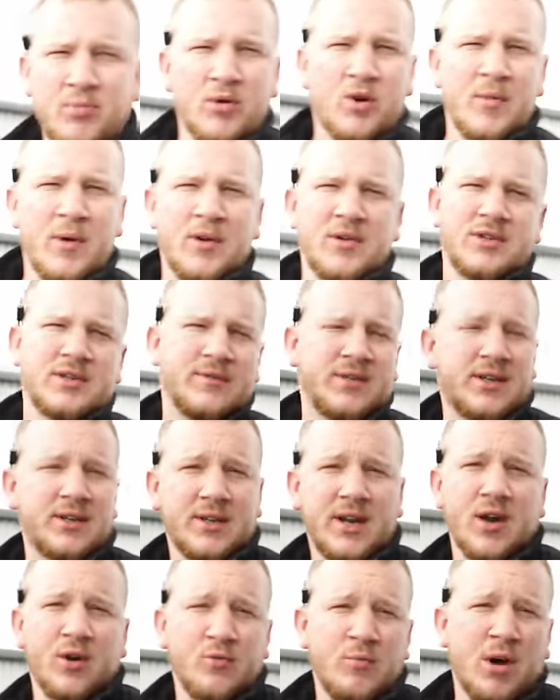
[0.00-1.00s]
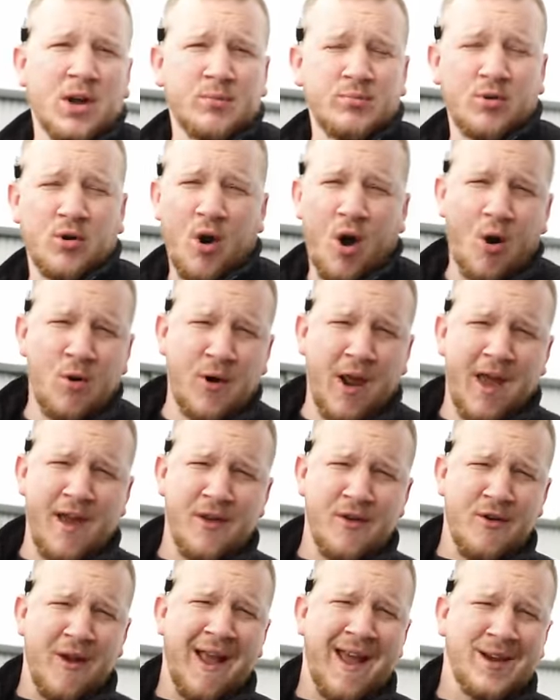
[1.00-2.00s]
Brewer Motors, if you didn't know, Mike Brewer, old
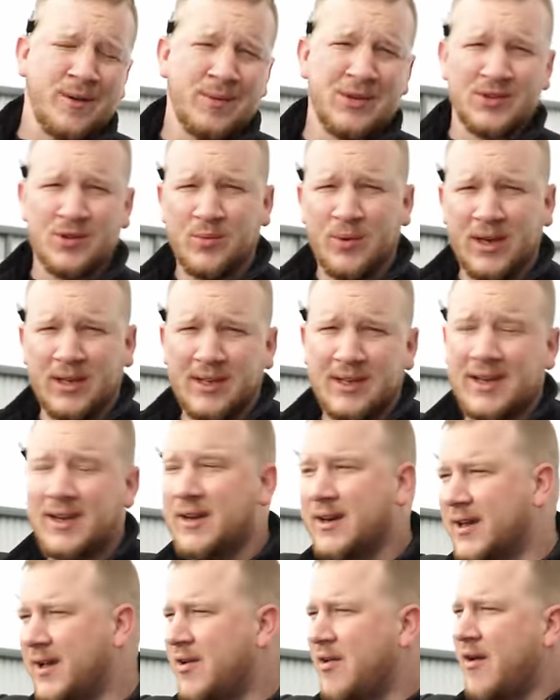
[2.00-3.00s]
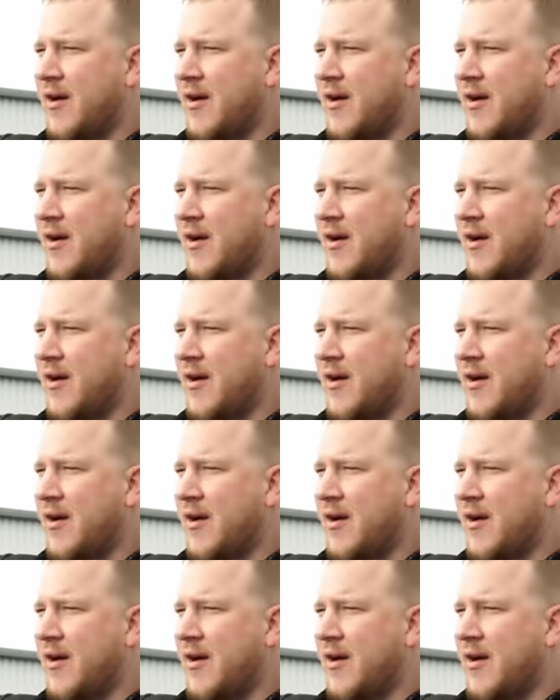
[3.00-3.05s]
out your end, Mr. Wheeler Dealer.